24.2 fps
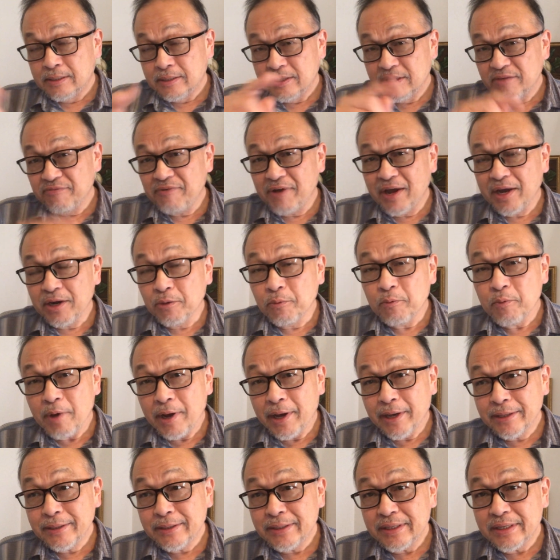The final
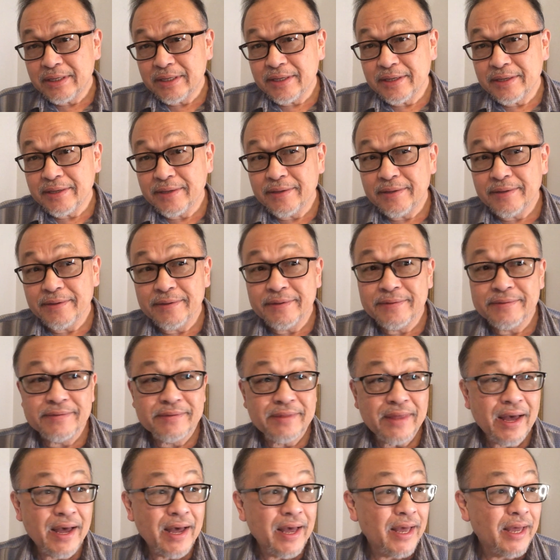one is
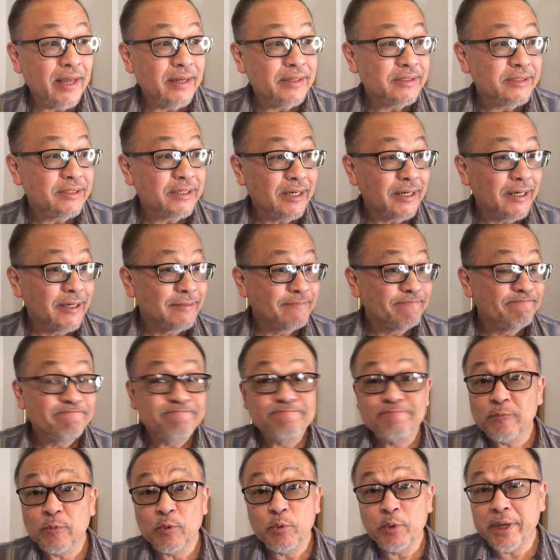that
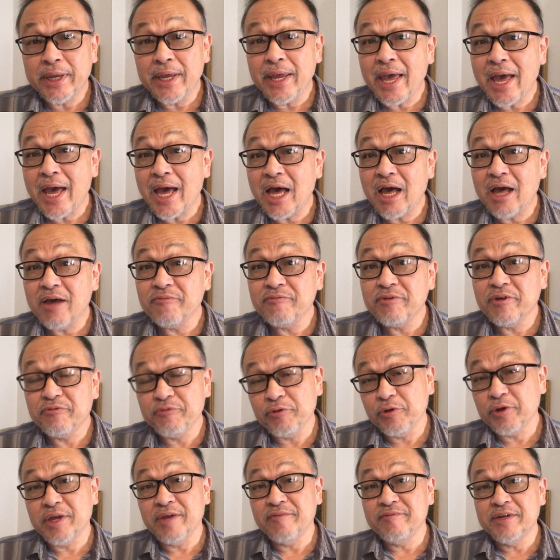we have a
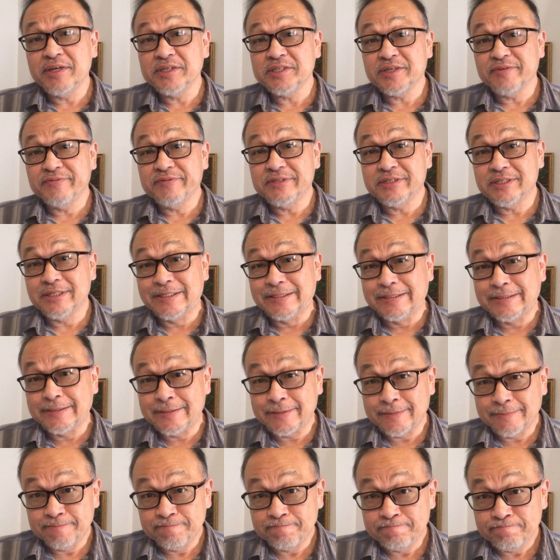forgiveness of sins.
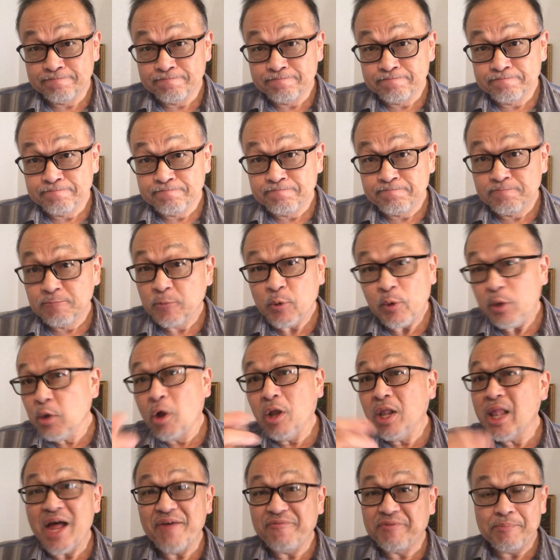We
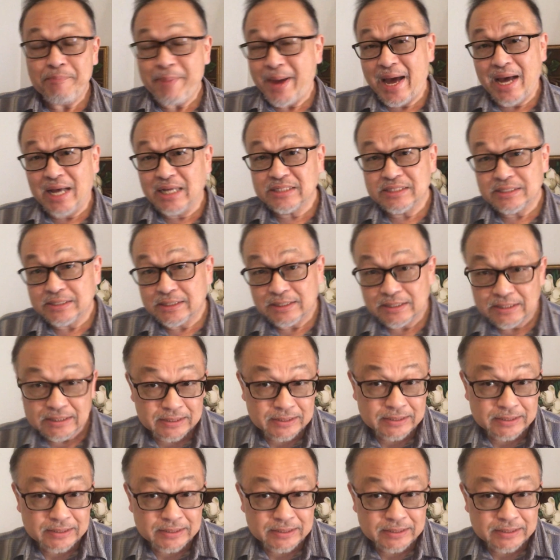all have a past.